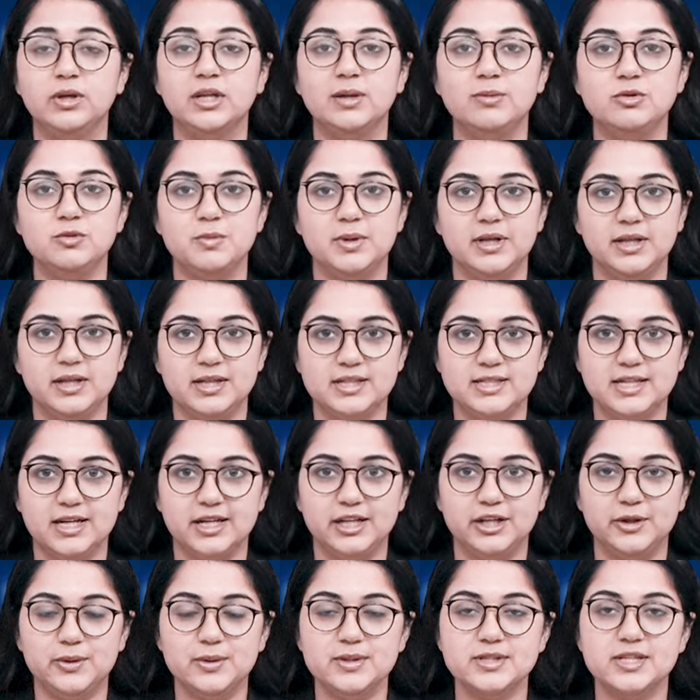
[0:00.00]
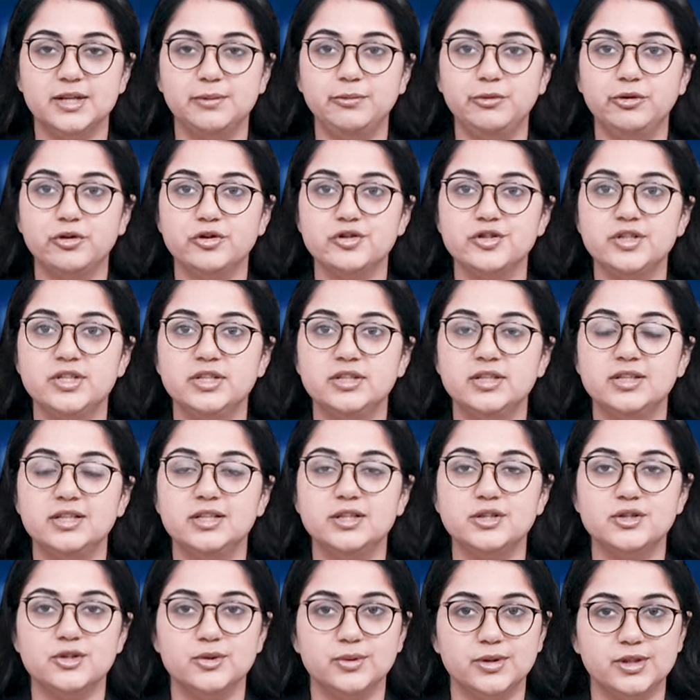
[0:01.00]
Welcome to Medical Dialogues. I'm Roshneendra.
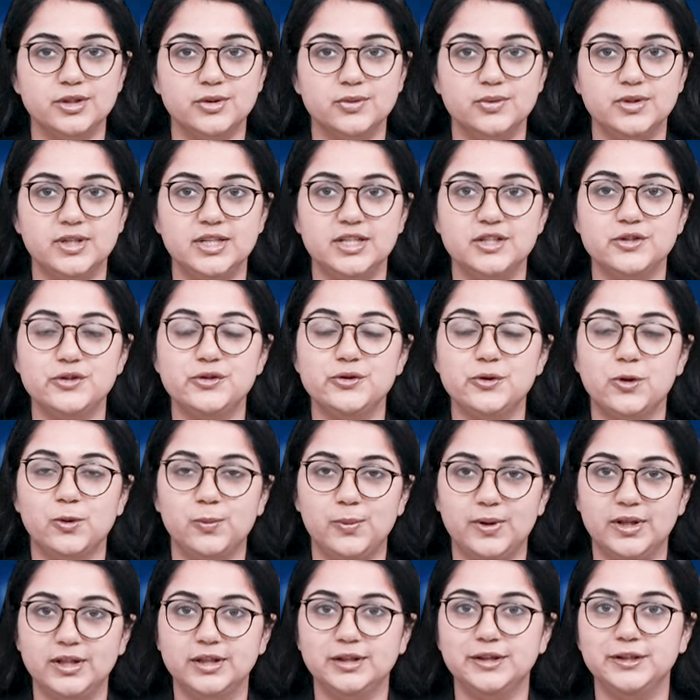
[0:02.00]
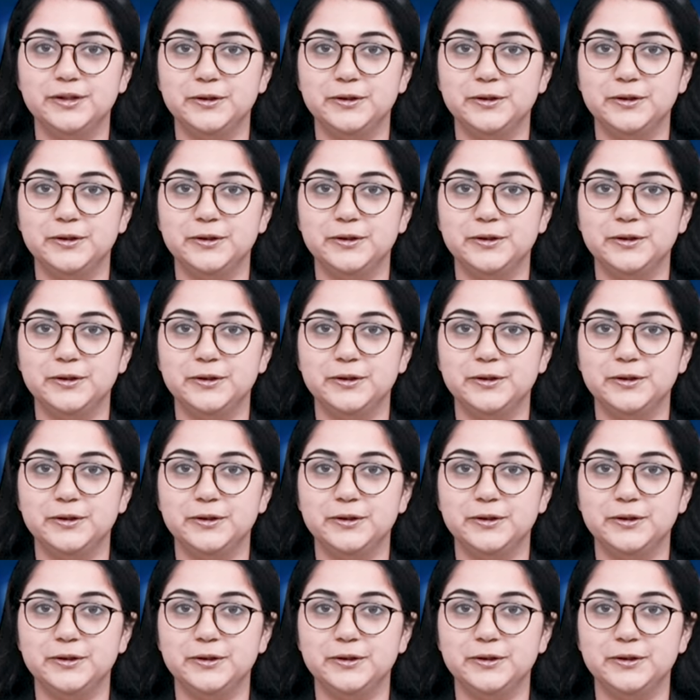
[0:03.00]
Let's look at today's top health